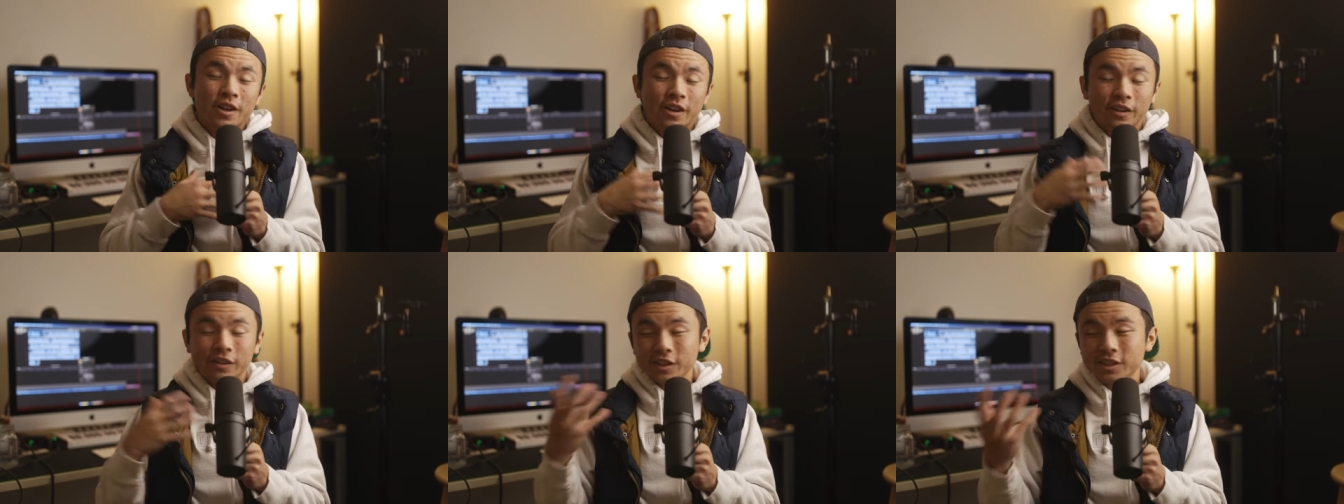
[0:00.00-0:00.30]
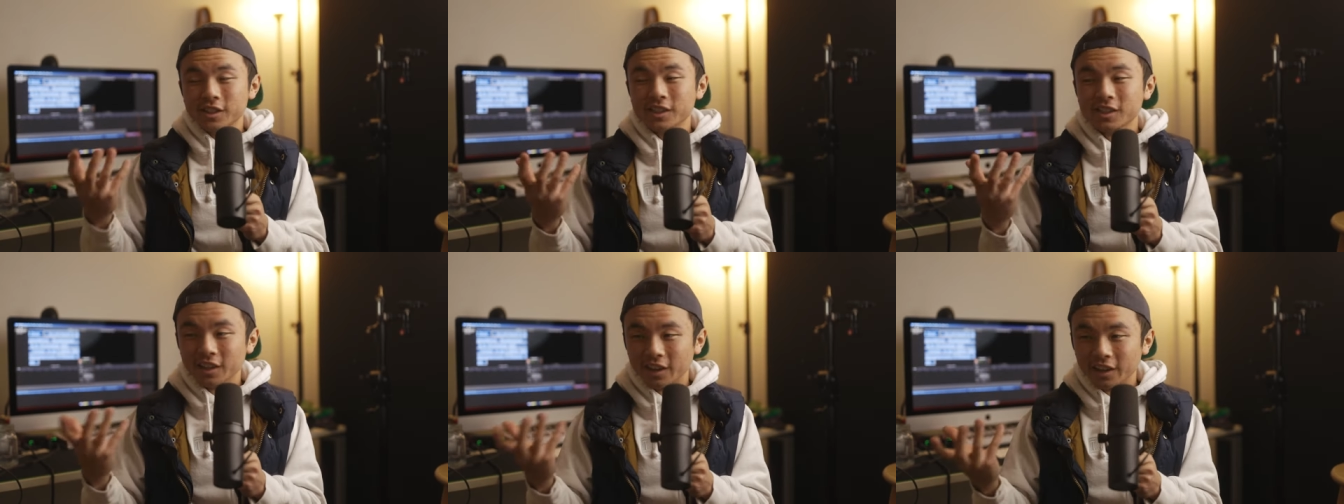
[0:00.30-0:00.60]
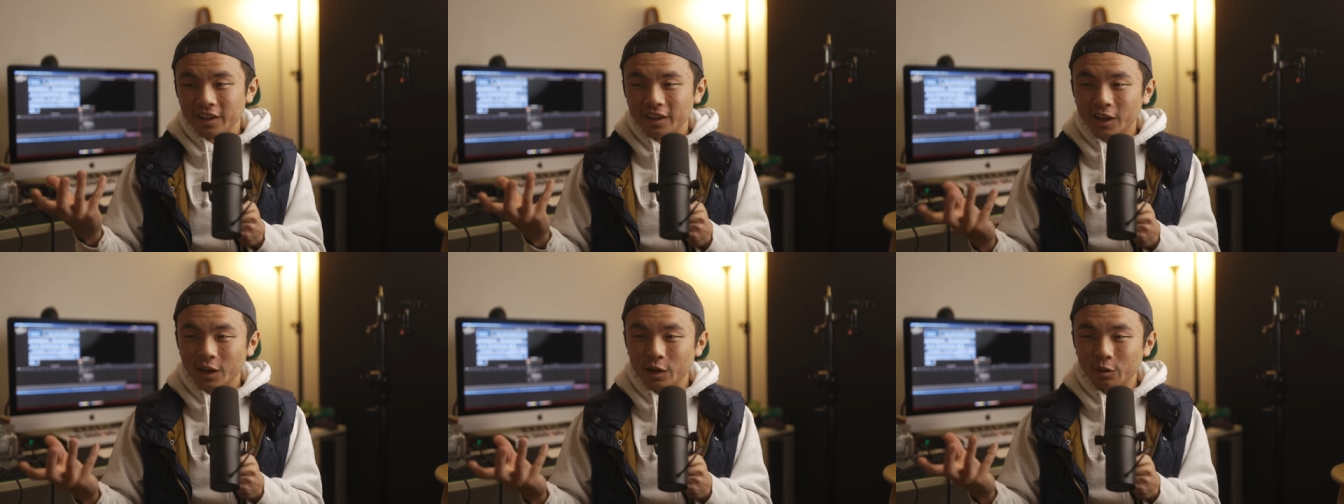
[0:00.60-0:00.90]
and this is
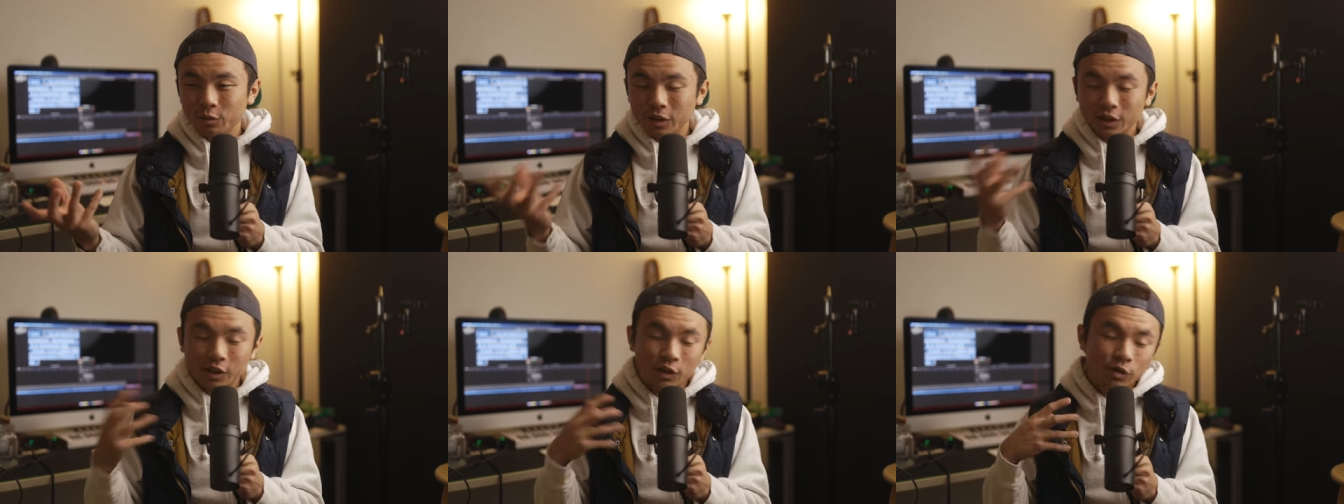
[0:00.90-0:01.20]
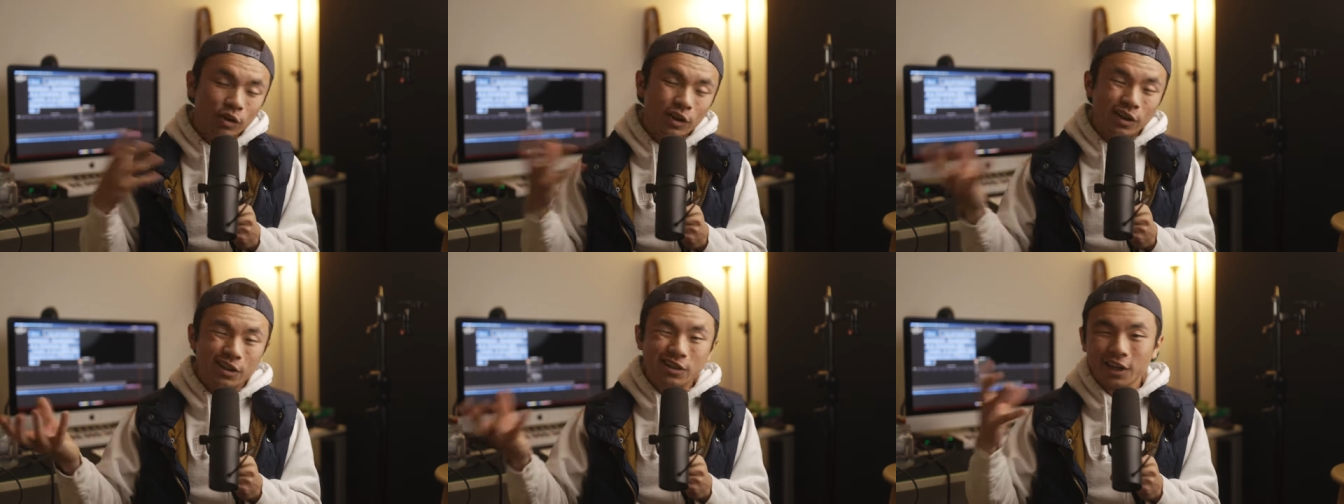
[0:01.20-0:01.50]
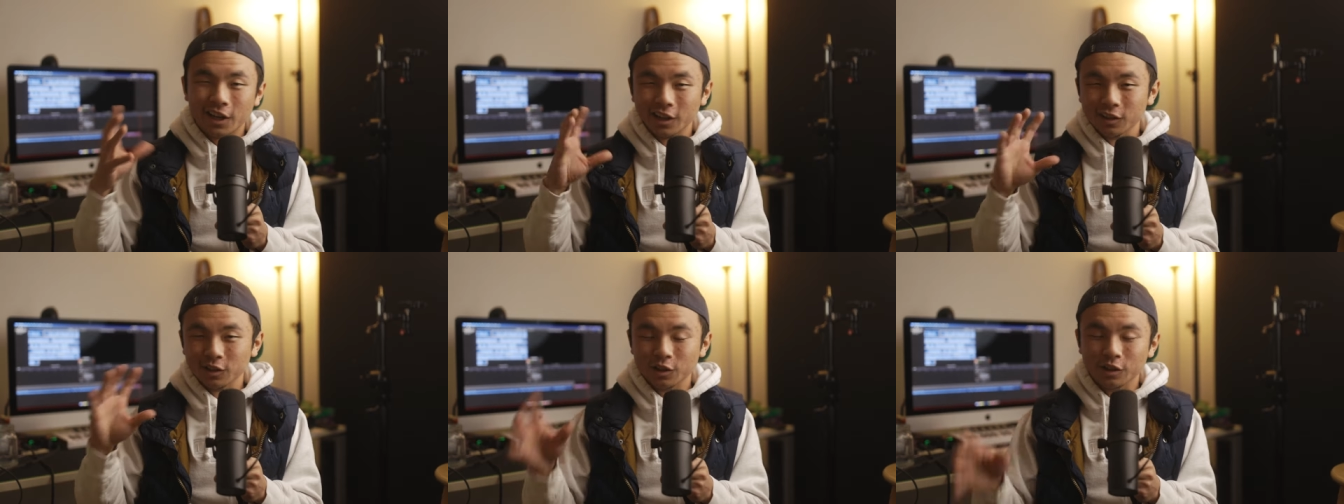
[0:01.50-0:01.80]
like kind of like a unique
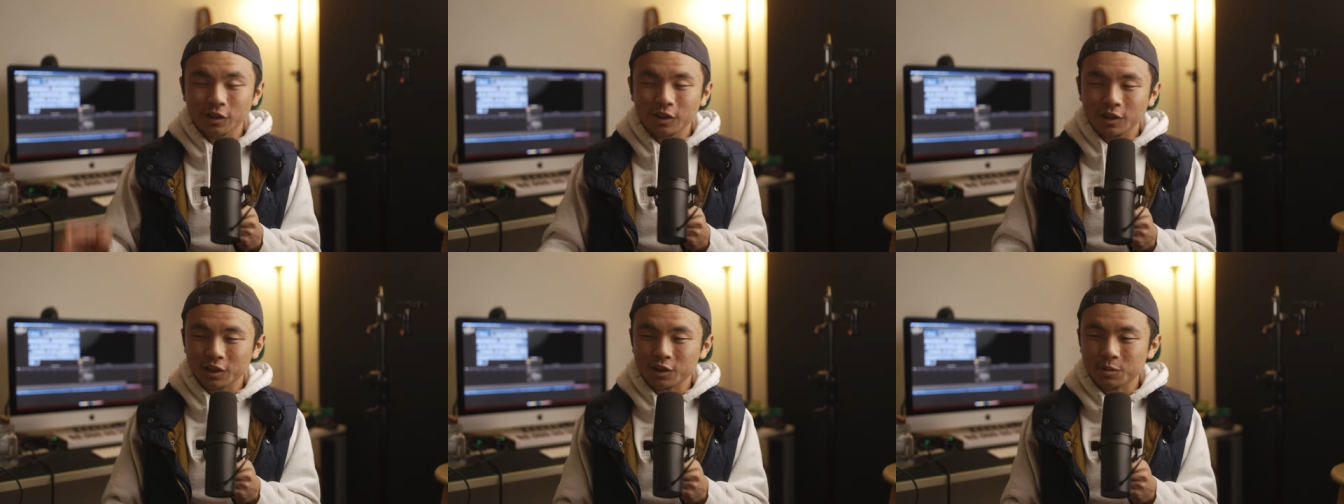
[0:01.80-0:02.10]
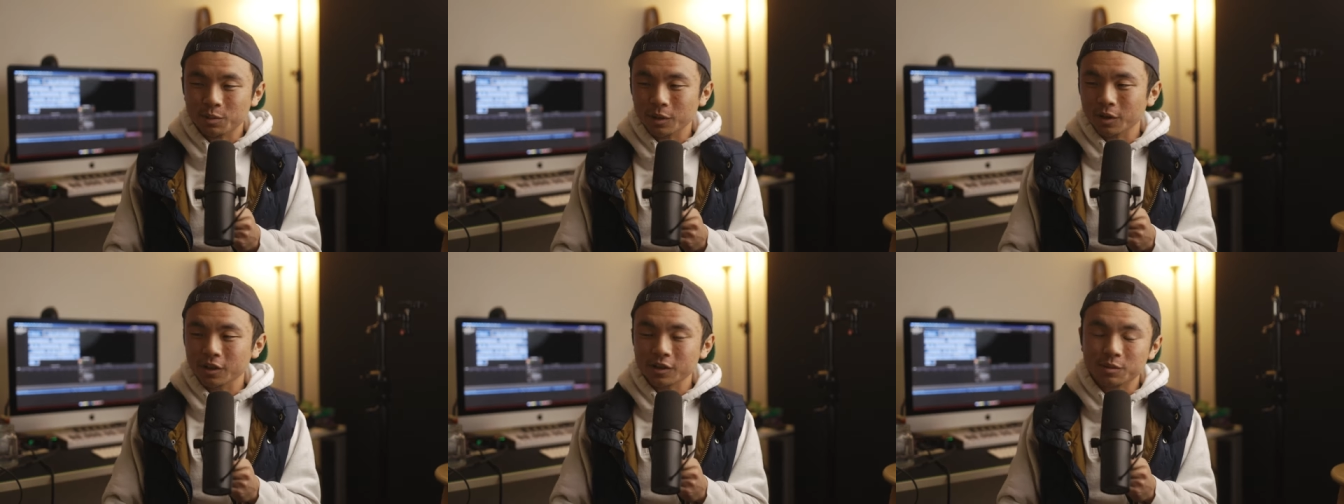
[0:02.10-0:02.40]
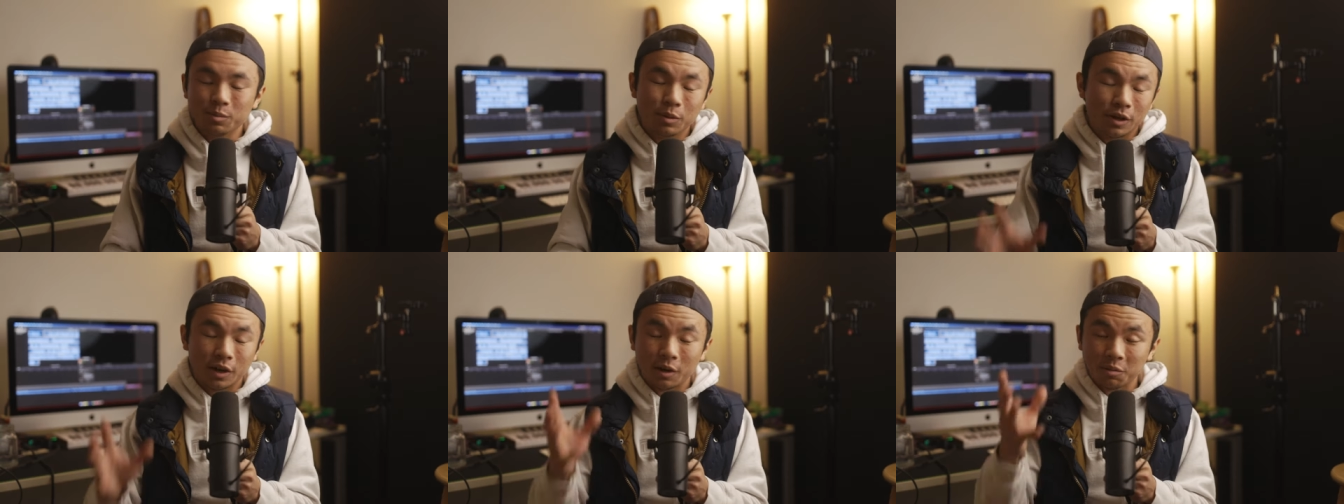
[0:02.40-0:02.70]
tailored experience,
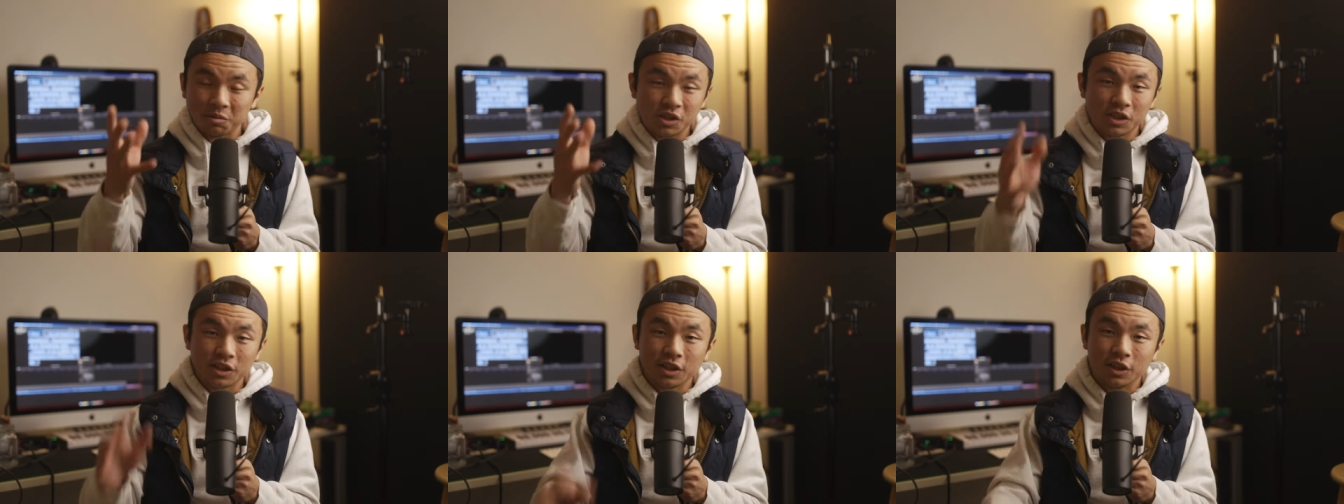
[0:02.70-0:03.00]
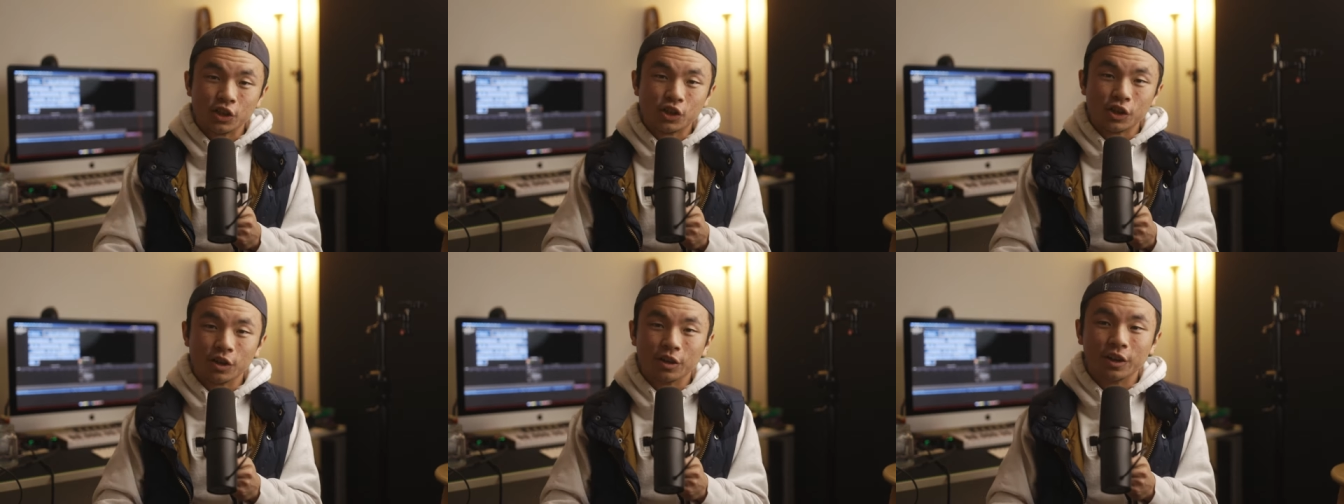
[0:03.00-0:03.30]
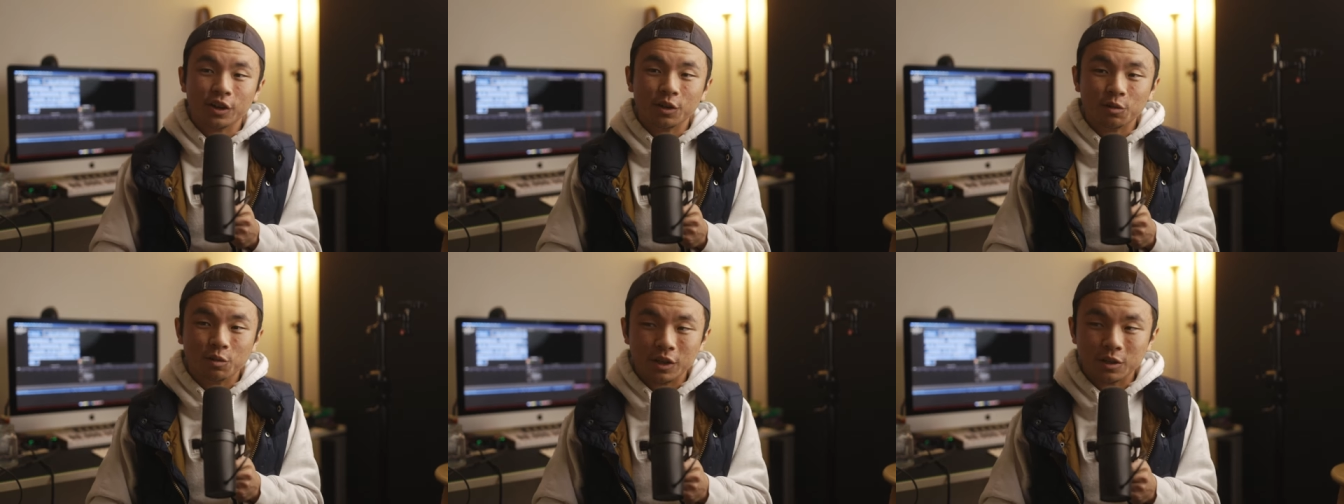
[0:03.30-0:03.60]
but I'm just going to share it
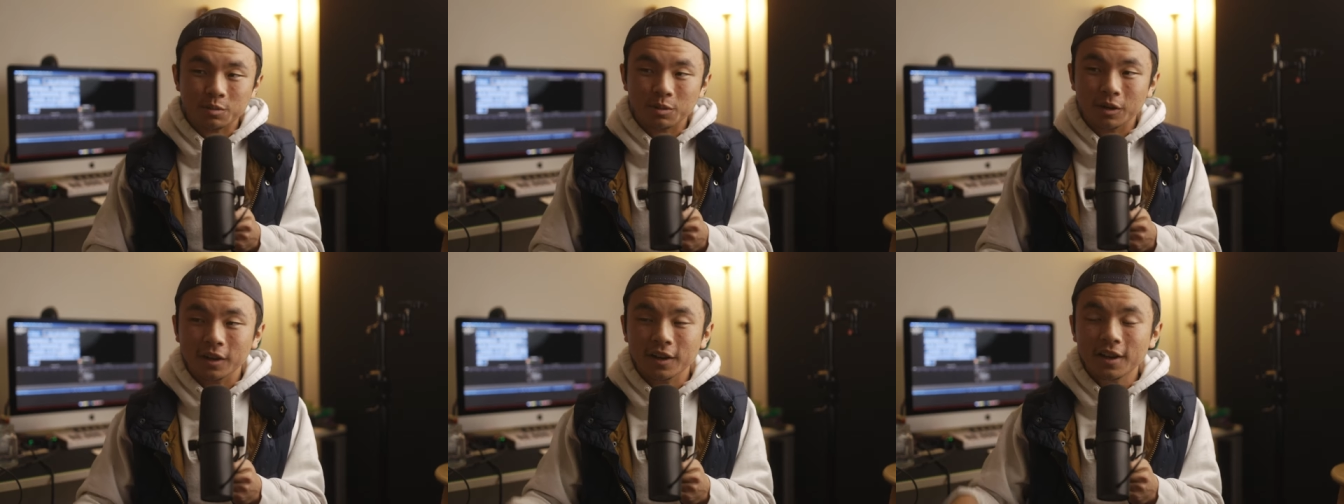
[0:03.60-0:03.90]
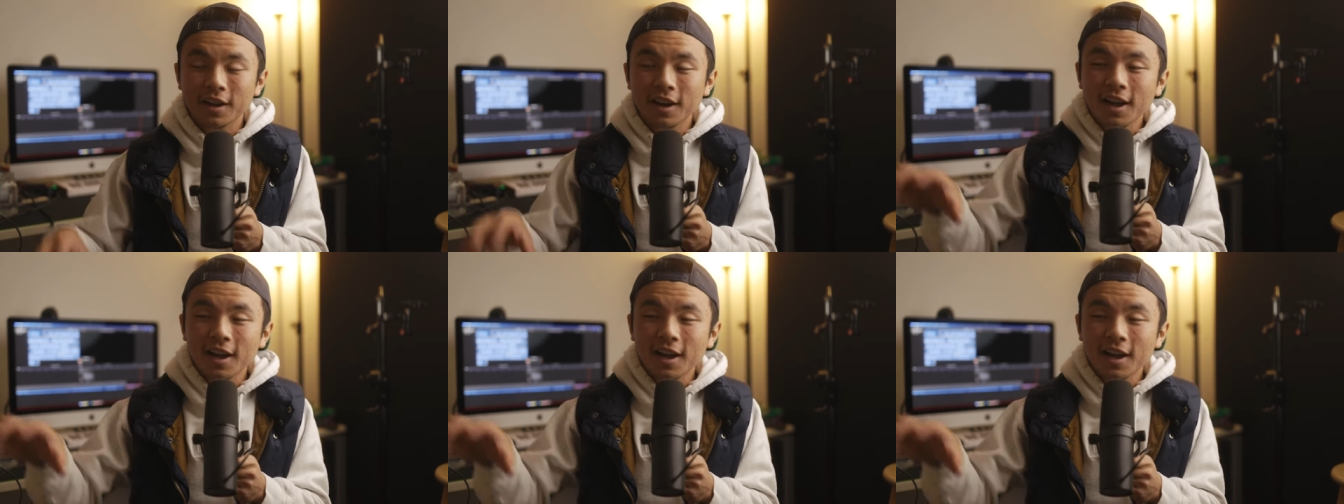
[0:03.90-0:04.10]
anyways, but